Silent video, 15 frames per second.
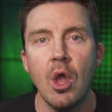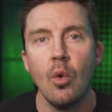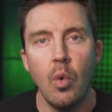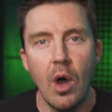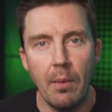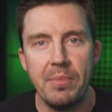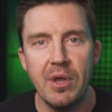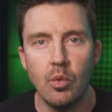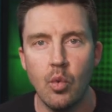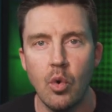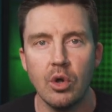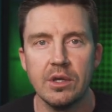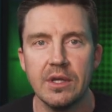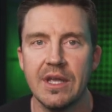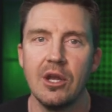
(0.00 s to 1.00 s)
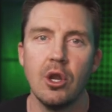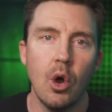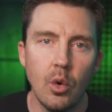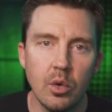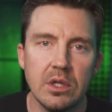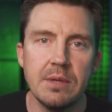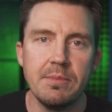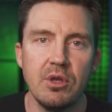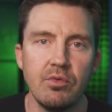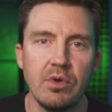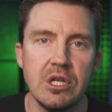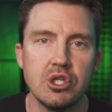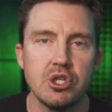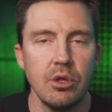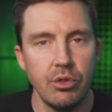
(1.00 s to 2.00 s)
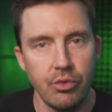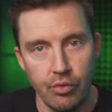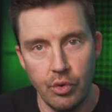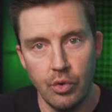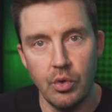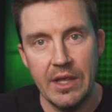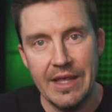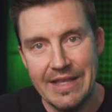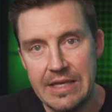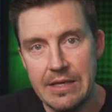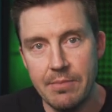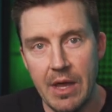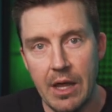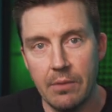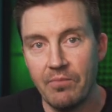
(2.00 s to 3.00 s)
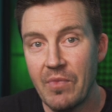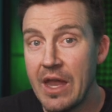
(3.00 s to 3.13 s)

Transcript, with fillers: while Bitwarden can only be reached through email,